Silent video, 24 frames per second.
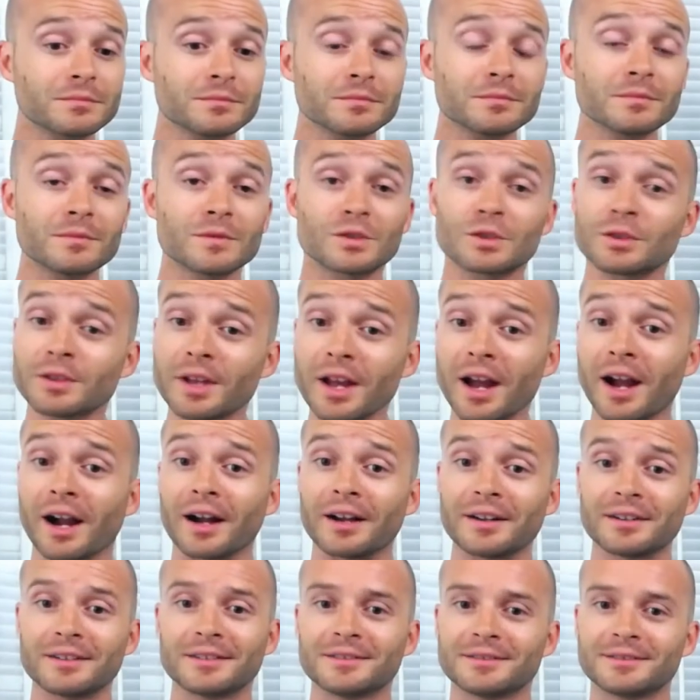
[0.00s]
so
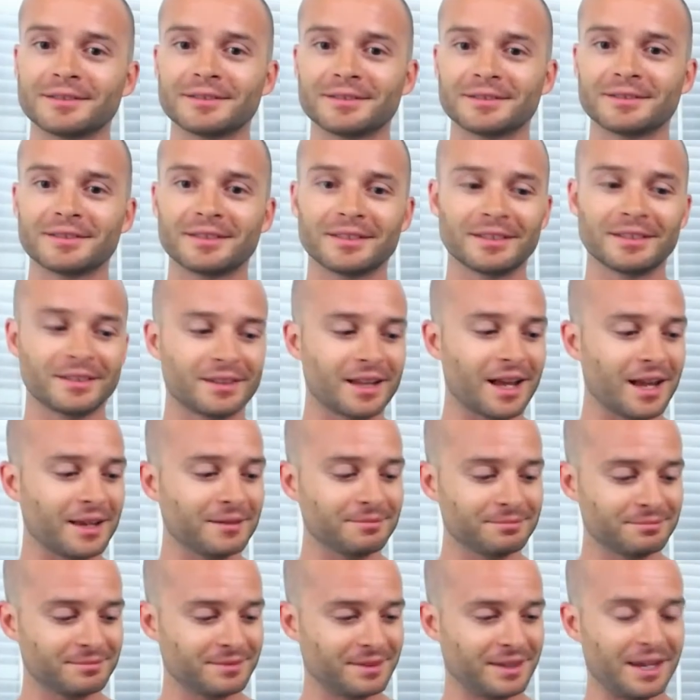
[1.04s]
yeah,
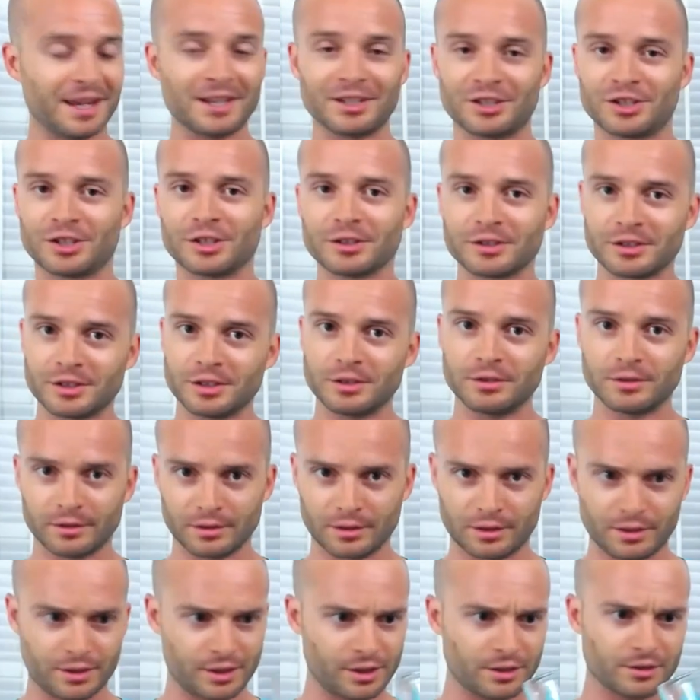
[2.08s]
I can't cheers you
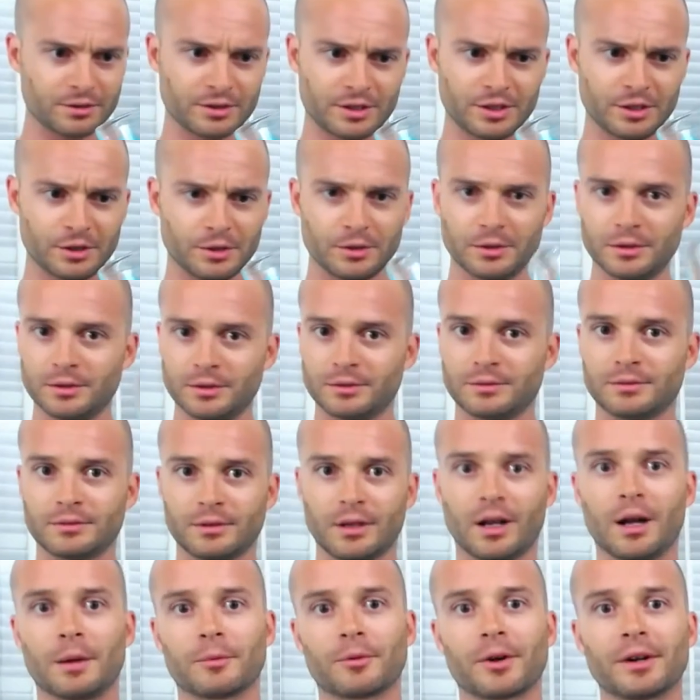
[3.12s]

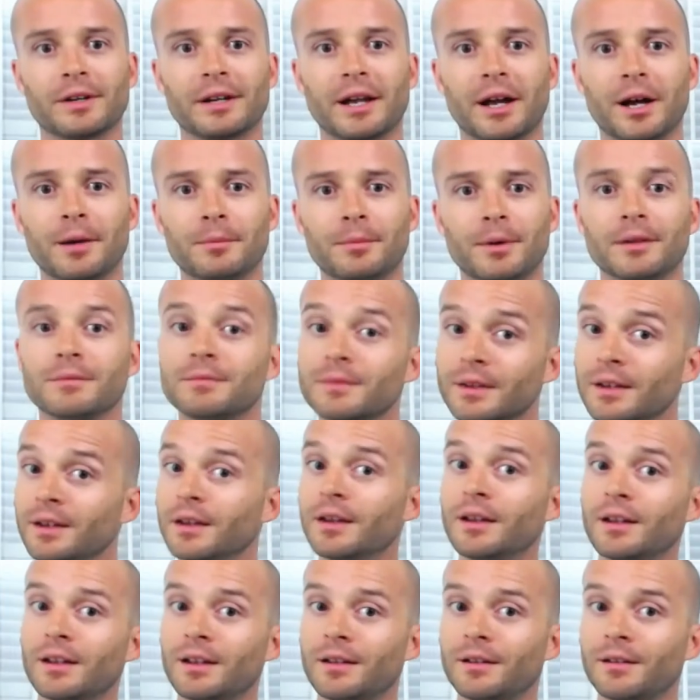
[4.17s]
right now, but
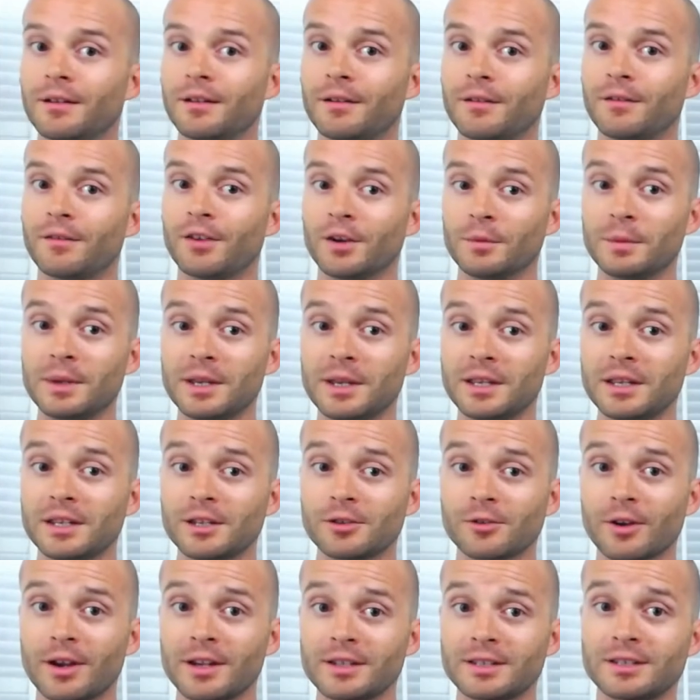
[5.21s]
for me,
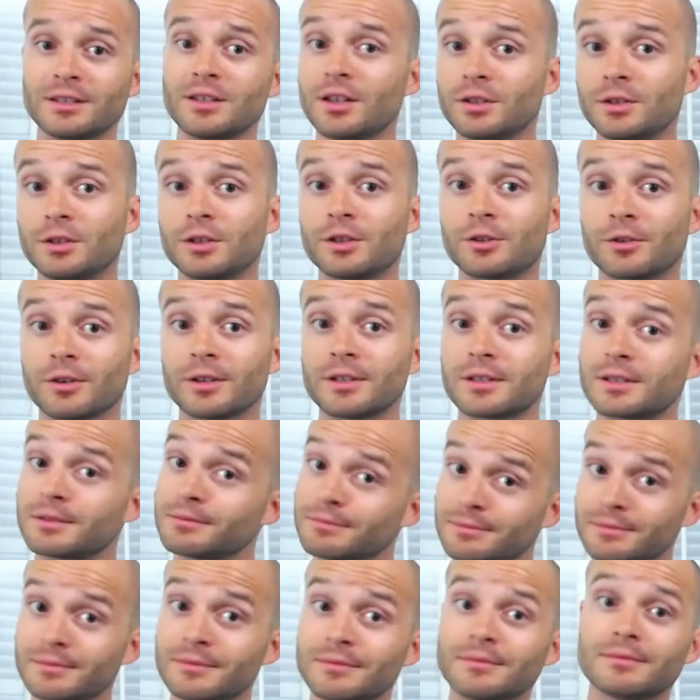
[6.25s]
Grayson, and the dude Chris,
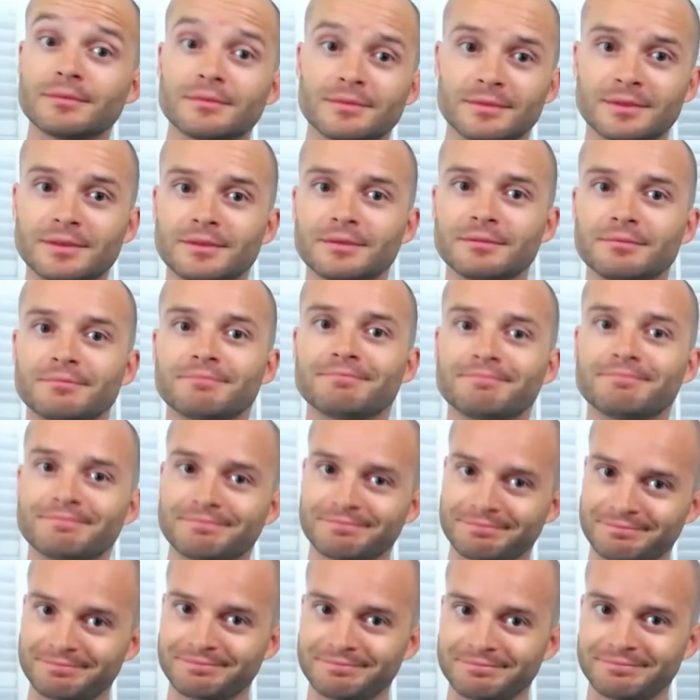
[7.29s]

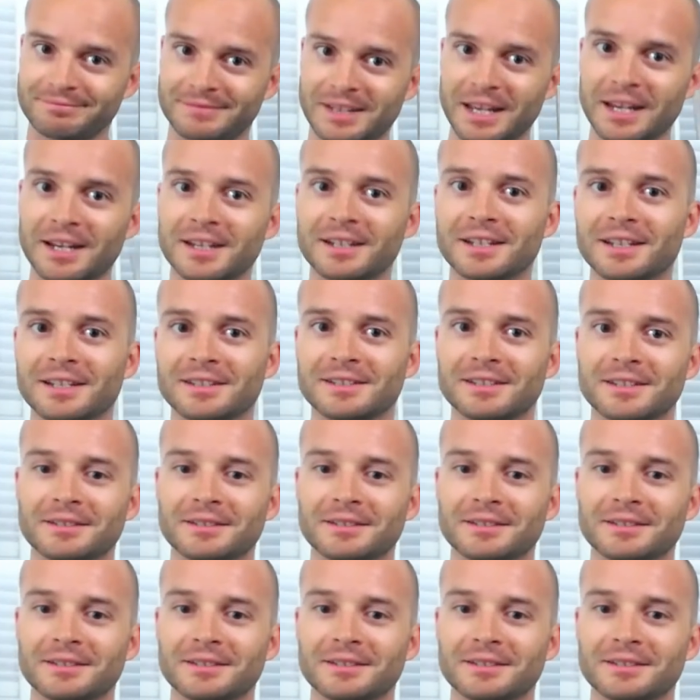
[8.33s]
take it easy.